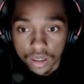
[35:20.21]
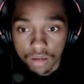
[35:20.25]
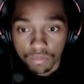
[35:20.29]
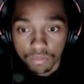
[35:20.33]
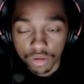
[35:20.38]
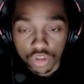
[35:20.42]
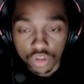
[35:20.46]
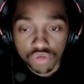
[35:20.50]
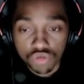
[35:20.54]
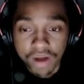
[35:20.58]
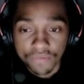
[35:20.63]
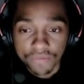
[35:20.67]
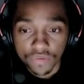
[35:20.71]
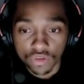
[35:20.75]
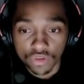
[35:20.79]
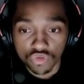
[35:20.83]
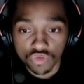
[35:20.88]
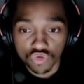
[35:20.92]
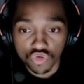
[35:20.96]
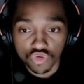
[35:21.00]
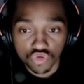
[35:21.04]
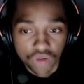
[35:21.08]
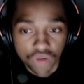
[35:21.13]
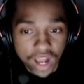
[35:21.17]
But you have to
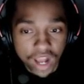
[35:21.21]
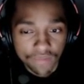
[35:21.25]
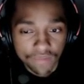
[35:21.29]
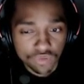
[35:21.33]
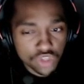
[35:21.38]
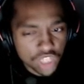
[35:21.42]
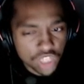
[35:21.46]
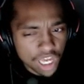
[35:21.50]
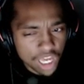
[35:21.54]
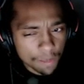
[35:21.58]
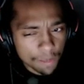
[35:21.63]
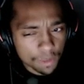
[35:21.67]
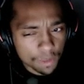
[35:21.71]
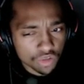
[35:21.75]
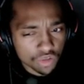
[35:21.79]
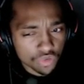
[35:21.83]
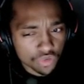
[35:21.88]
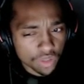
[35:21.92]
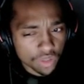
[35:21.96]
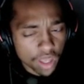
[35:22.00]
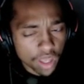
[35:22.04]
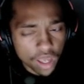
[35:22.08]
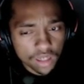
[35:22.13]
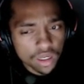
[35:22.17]
draft champions for
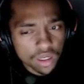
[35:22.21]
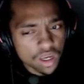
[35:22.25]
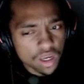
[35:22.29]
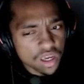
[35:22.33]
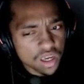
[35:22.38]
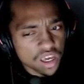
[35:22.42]
that.